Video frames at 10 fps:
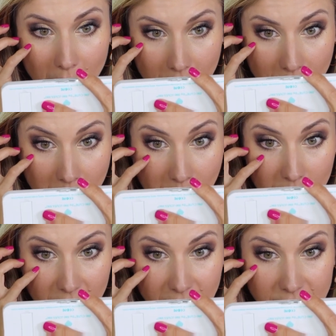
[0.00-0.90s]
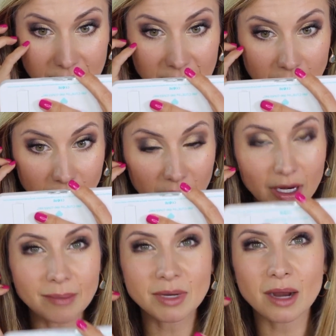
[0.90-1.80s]

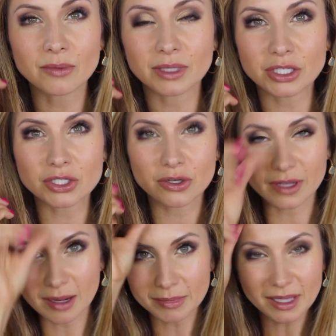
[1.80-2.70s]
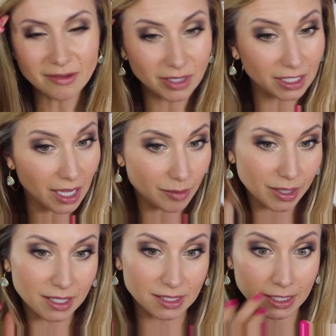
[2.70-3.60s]
I'm not really sure that I'm loving yet,
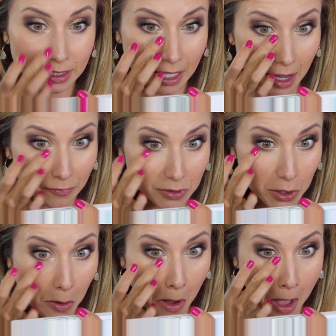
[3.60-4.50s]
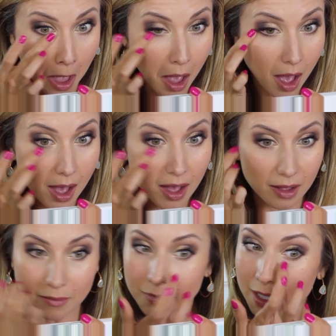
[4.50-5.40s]
because I did have to
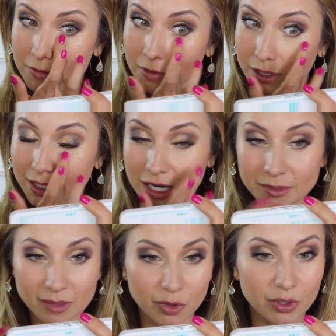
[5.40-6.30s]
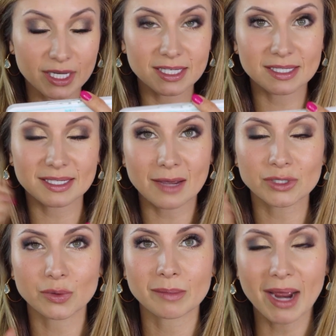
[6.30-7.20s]
kind of clean up some creases as I
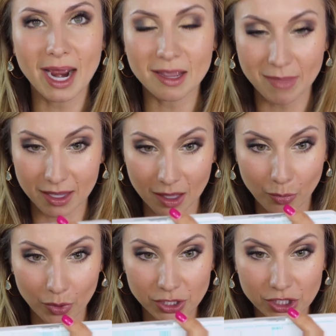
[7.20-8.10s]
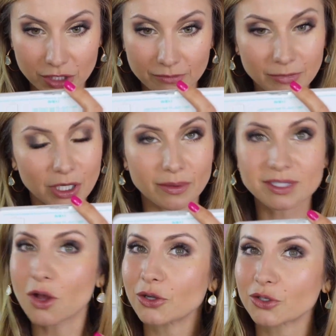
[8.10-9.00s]
was doing my eye makeup, which, you know,
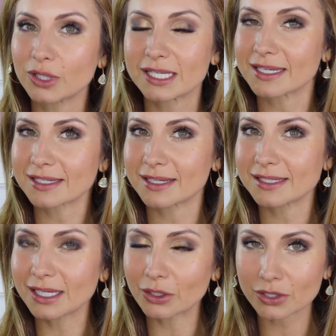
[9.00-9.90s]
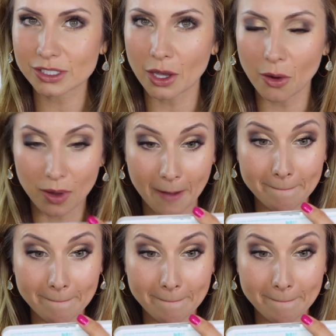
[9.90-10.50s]
it's called a creaseless concealer, so